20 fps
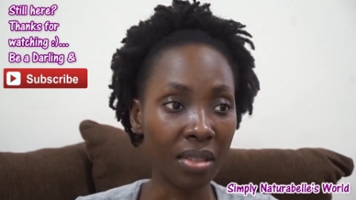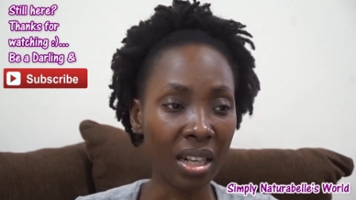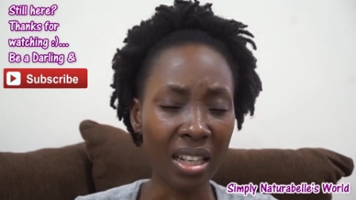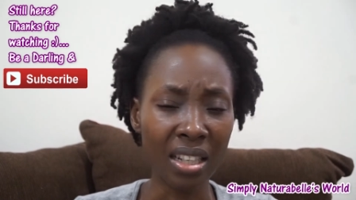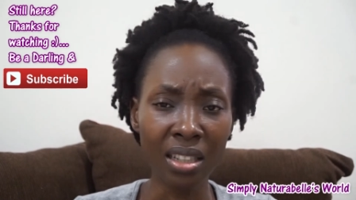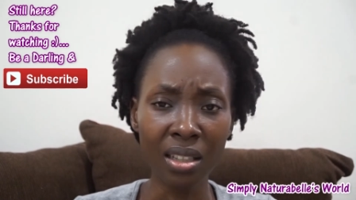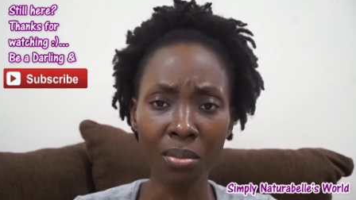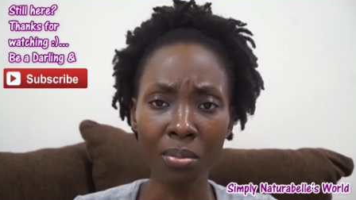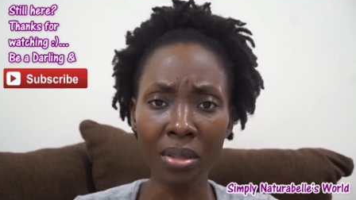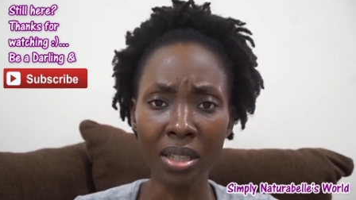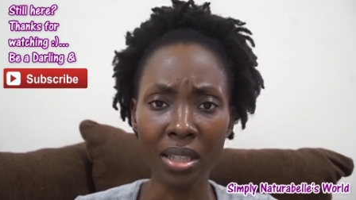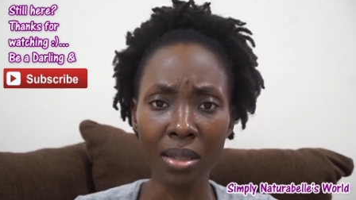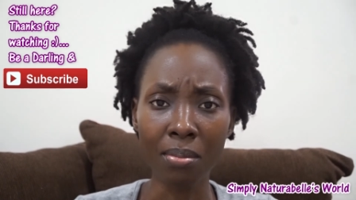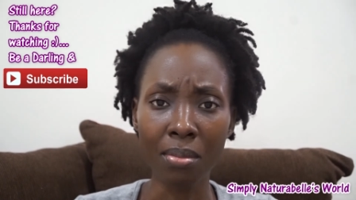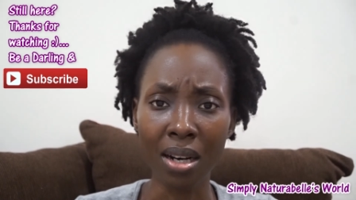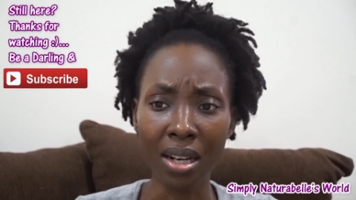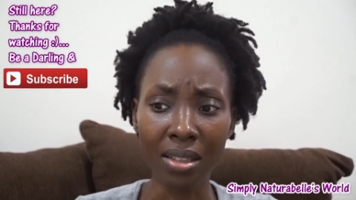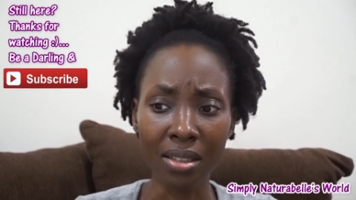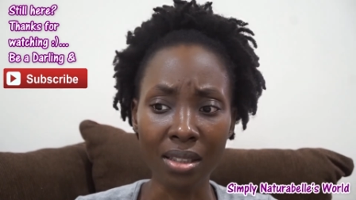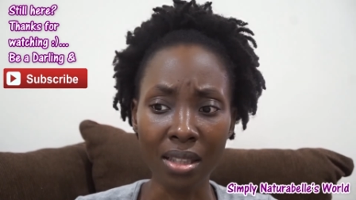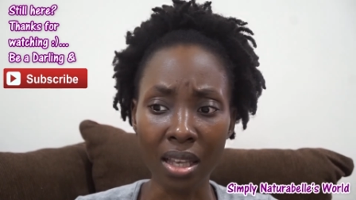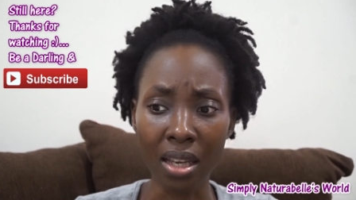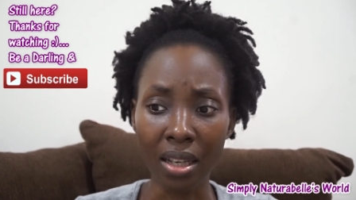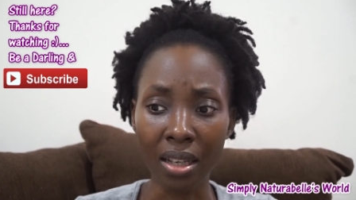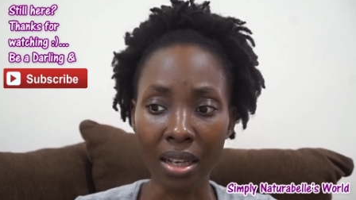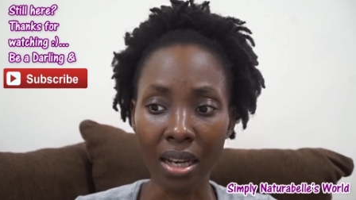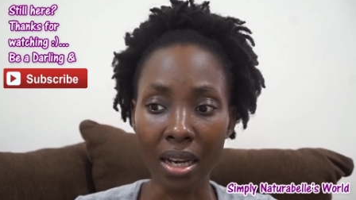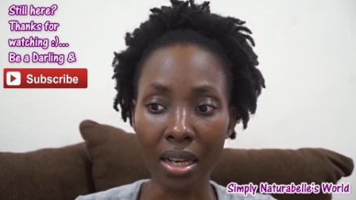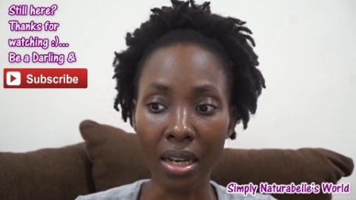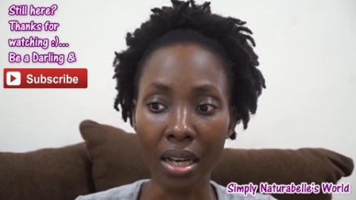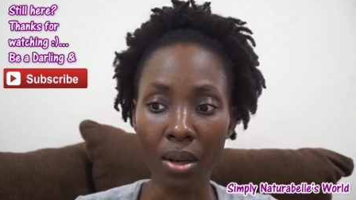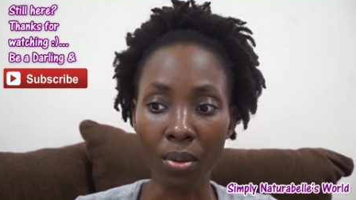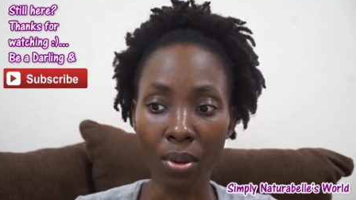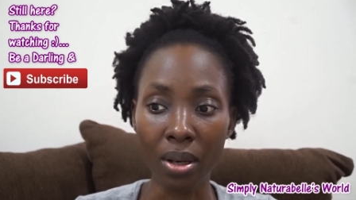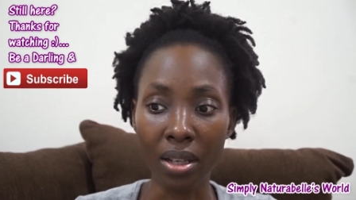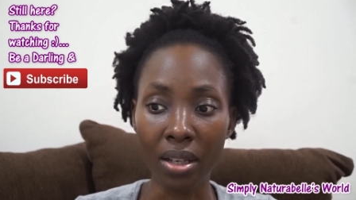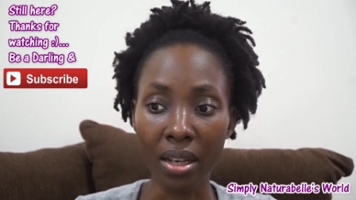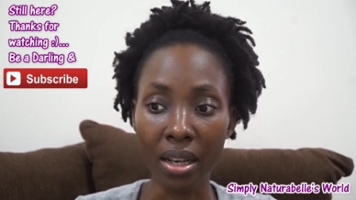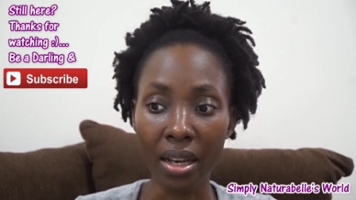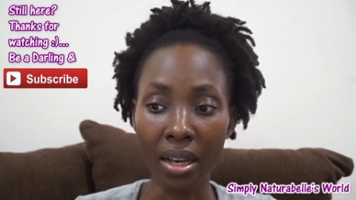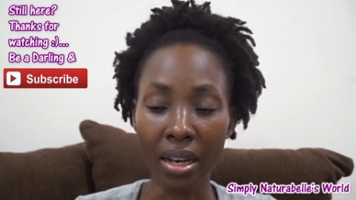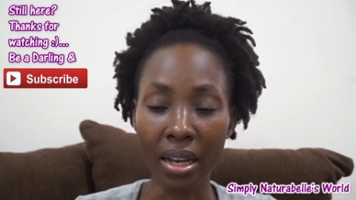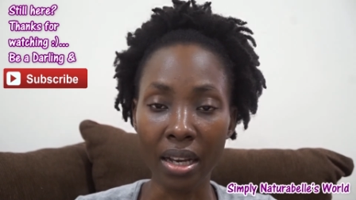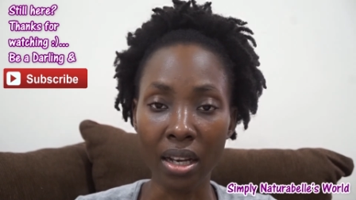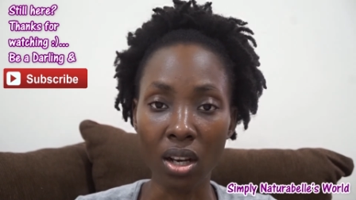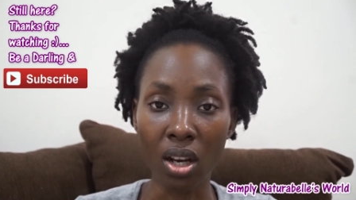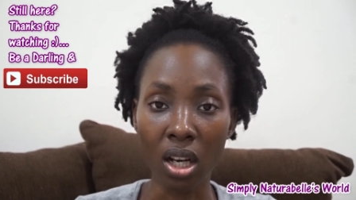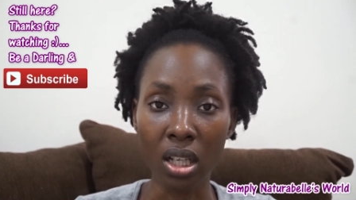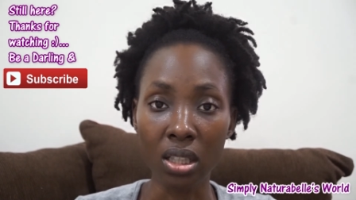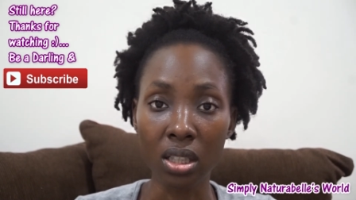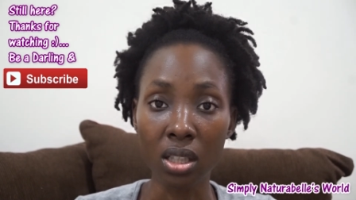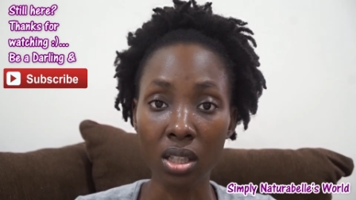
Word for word: a little mini mart thing and I went there and I got